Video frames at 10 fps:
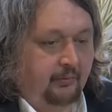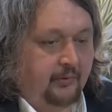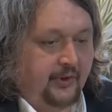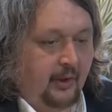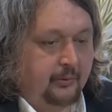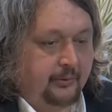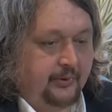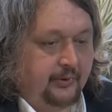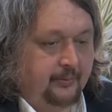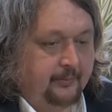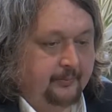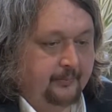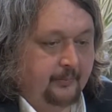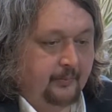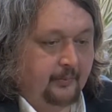results,
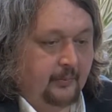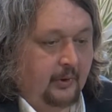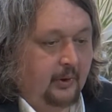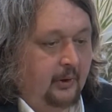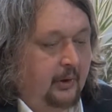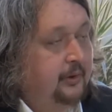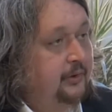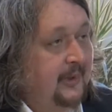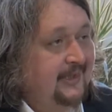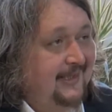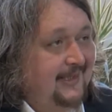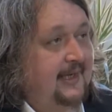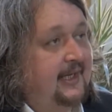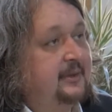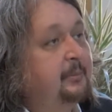
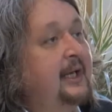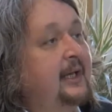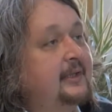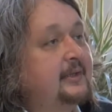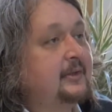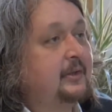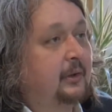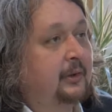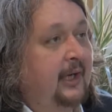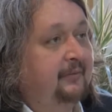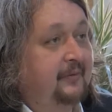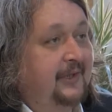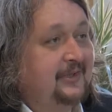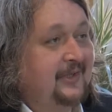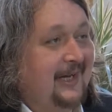26 minutes on
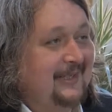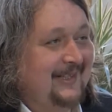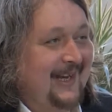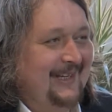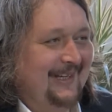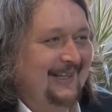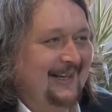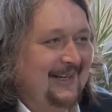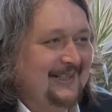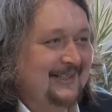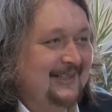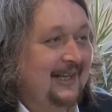average that's taking us.